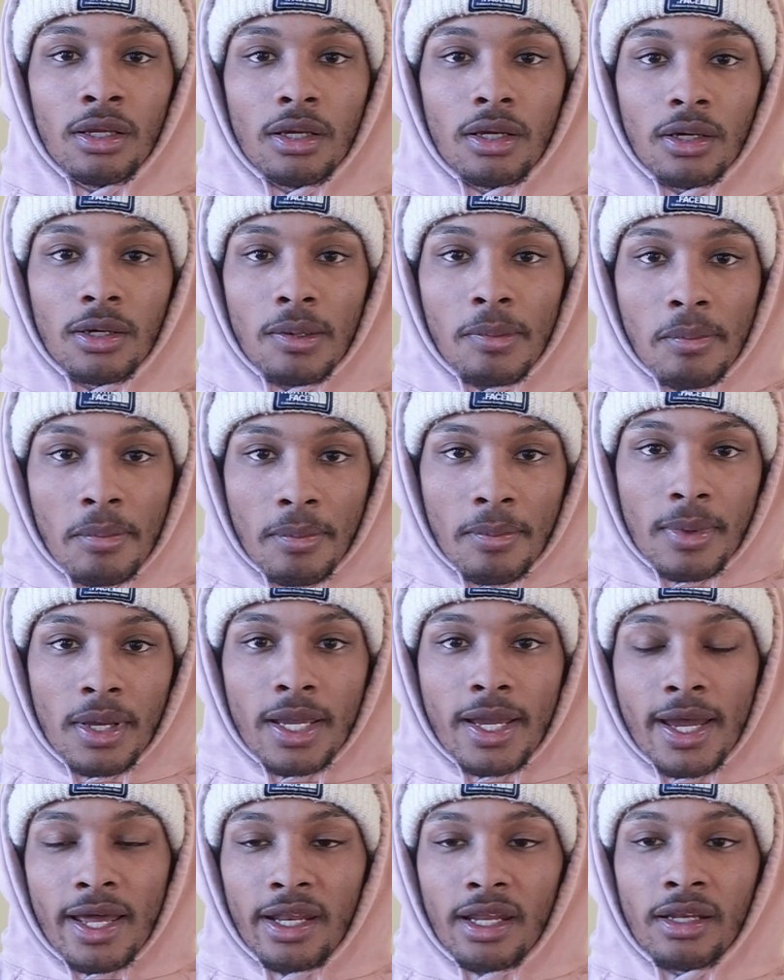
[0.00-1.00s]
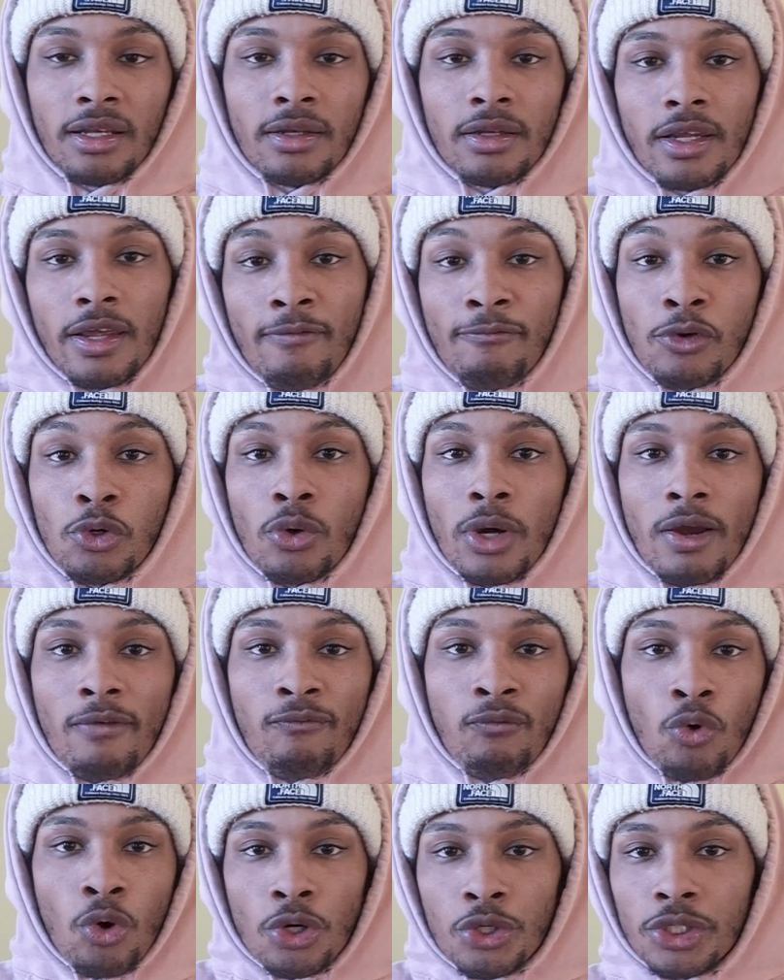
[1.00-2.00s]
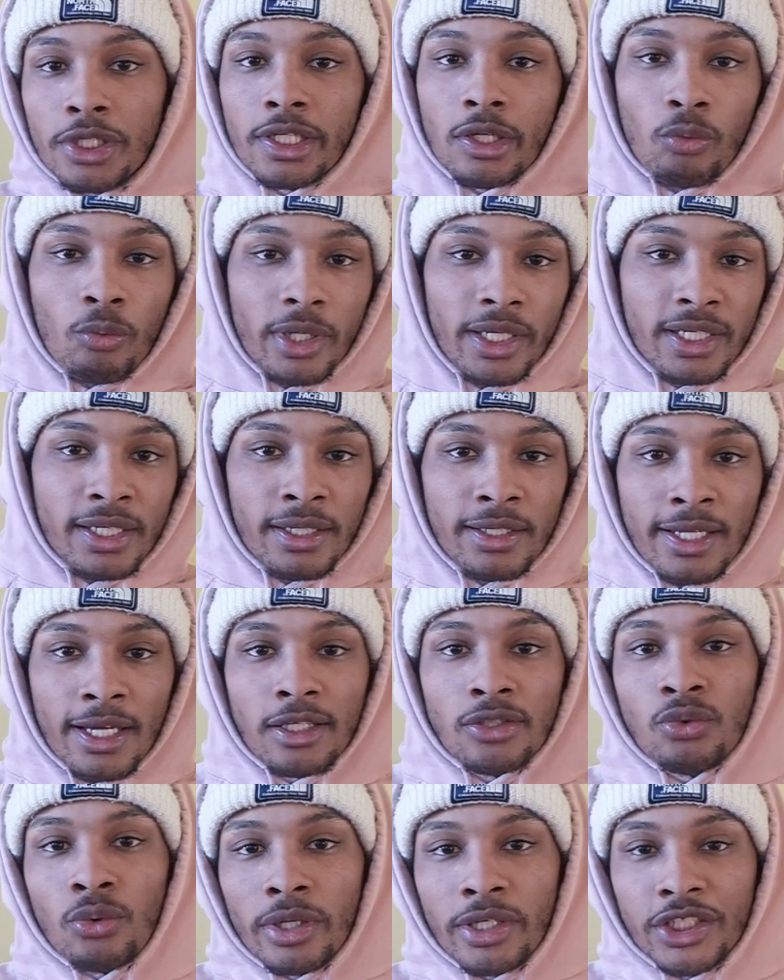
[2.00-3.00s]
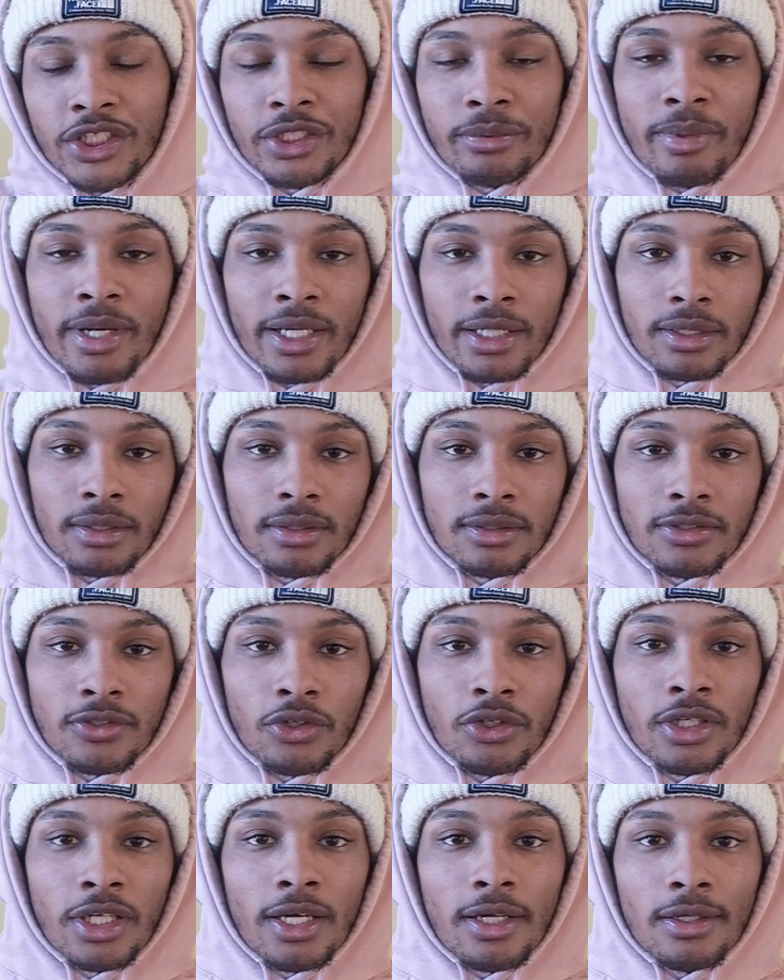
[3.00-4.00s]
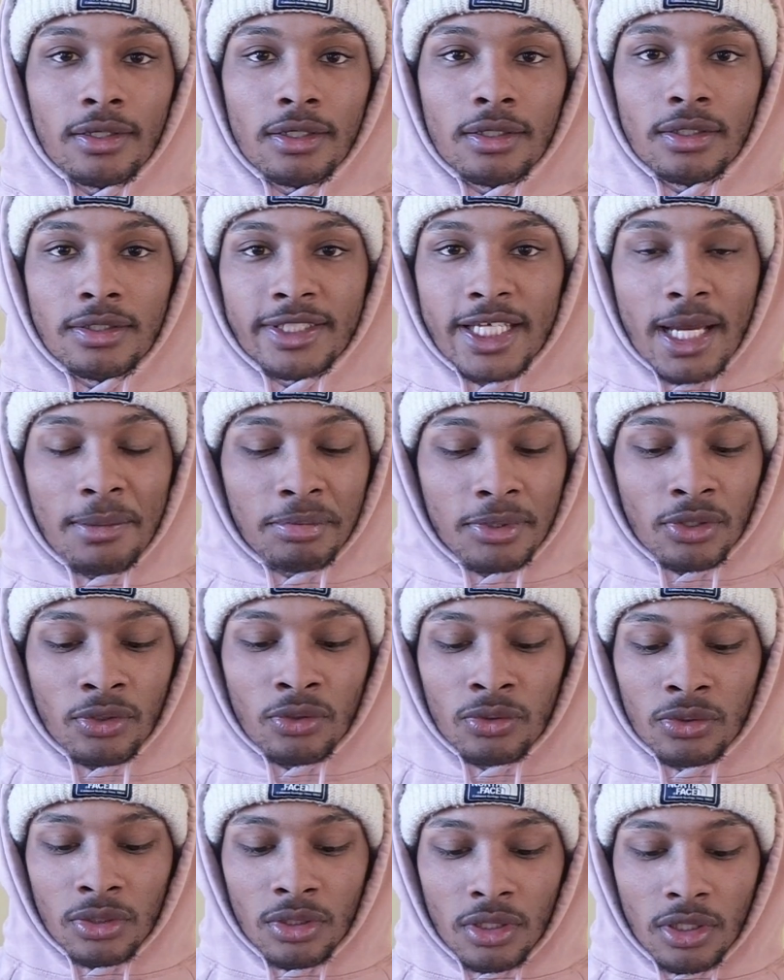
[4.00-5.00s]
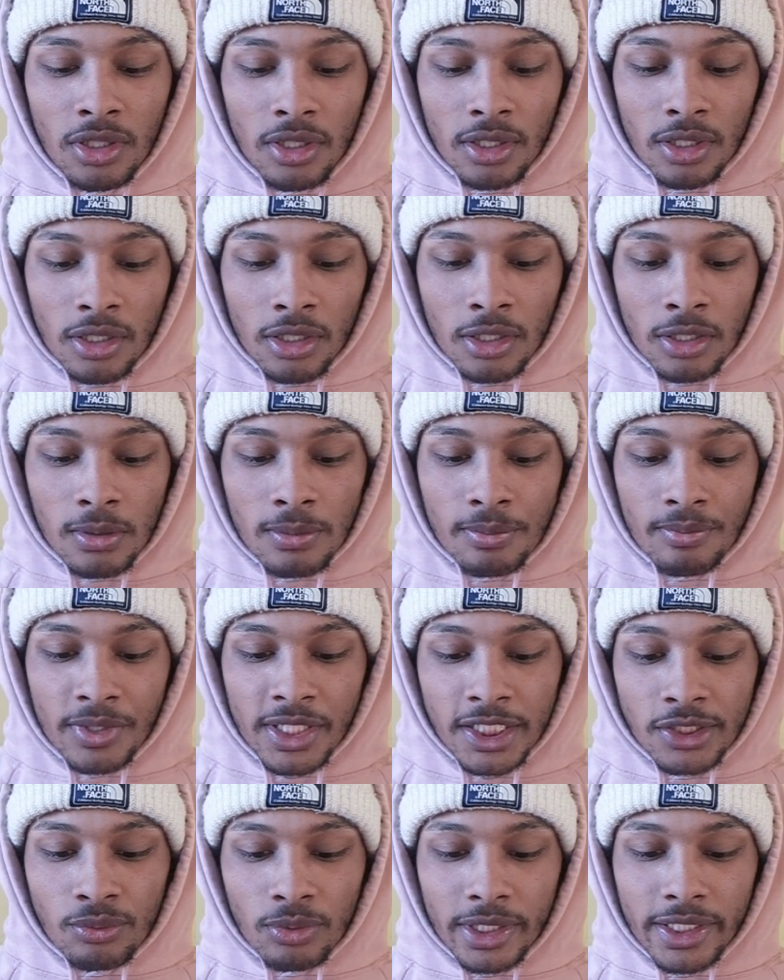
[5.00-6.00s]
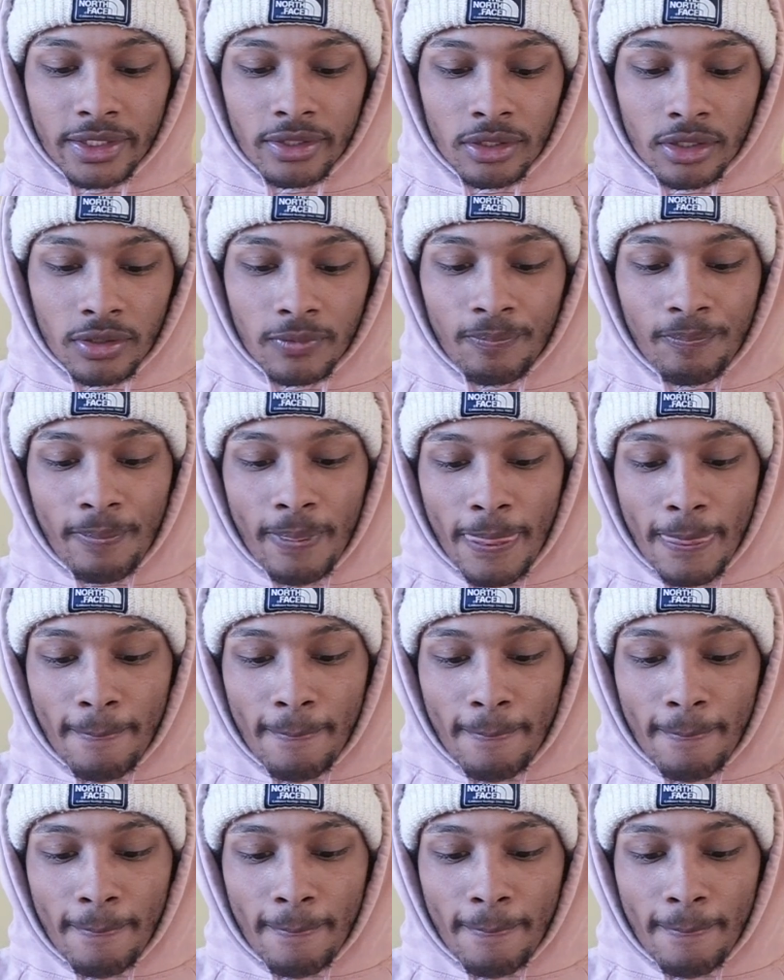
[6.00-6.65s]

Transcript: And then if you're at 4, you can awaken, get 2 energy back, so you're not tapped out. He's really good.